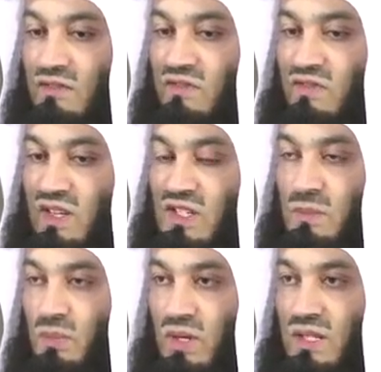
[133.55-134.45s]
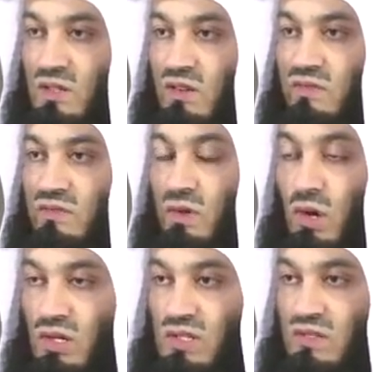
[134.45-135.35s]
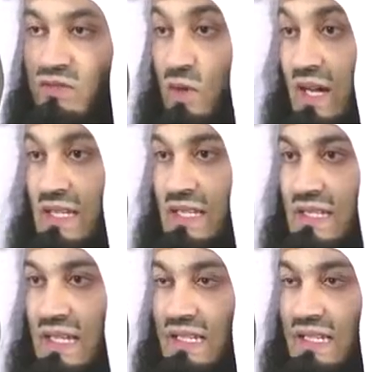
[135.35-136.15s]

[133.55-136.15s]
the first point of loss for ISIS,